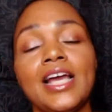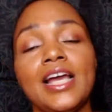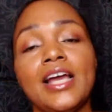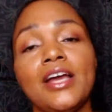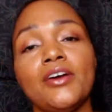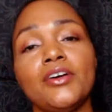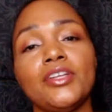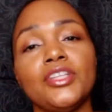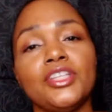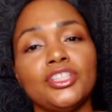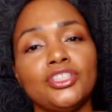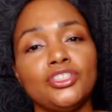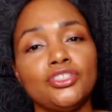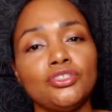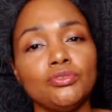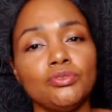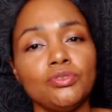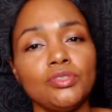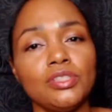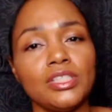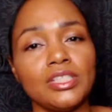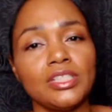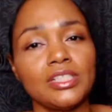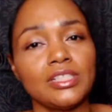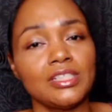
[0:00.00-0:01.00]
And the true
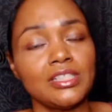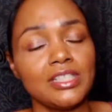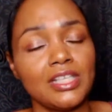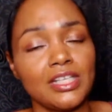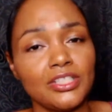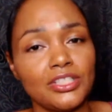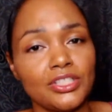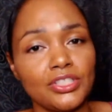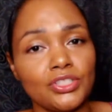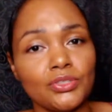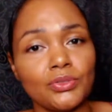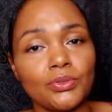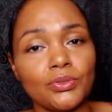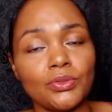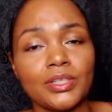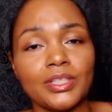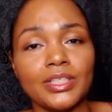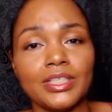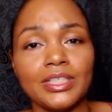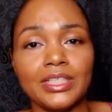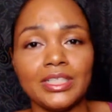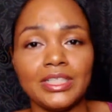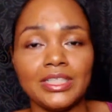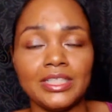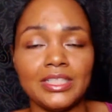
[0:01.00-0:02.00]
success story
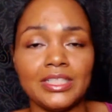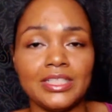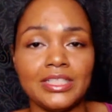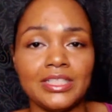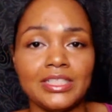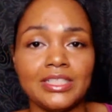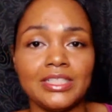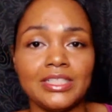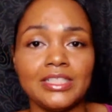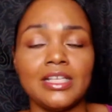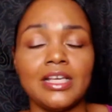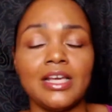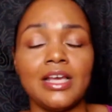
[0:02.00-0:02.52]
is